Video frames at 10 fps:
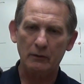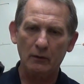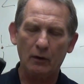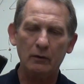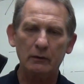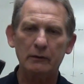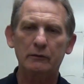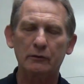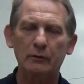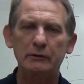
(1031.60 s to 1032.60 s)
all the
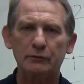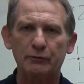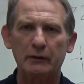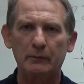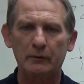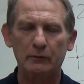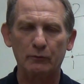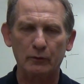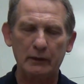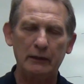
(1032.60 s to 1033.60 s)
degrees of freedom, the
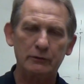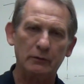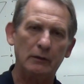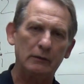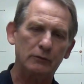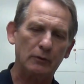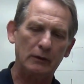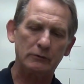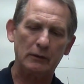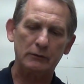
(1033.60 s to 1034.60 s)
rotational and the
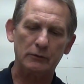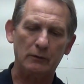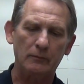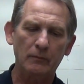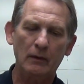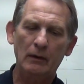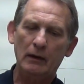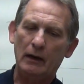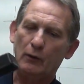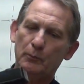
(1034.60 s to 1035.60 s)
translational.
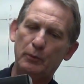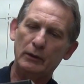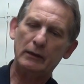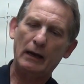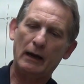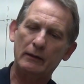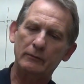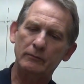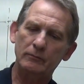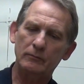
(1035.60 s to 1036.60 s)
I'll put it
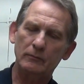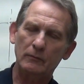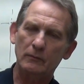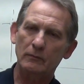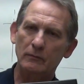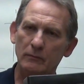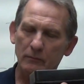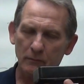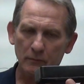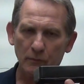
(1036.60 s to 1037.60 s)
on
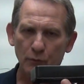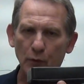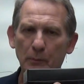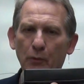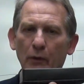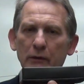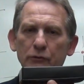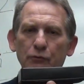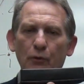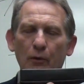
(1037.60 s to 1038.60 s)
3 points
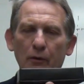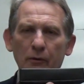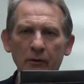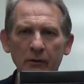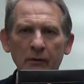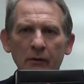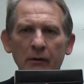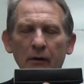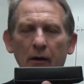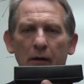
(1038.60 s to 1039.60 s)
for
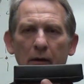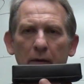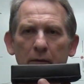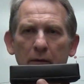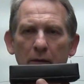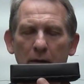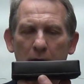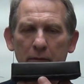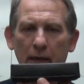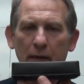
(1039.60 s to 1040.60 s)

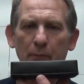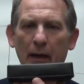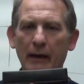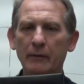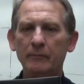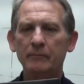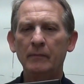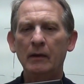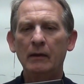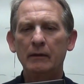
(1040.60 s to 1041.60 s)
datum A.
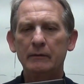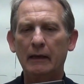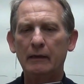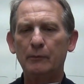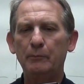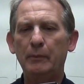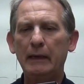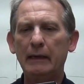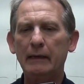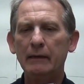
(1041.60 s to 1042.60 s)
Datum
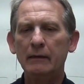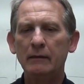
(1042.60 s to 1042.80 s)
B,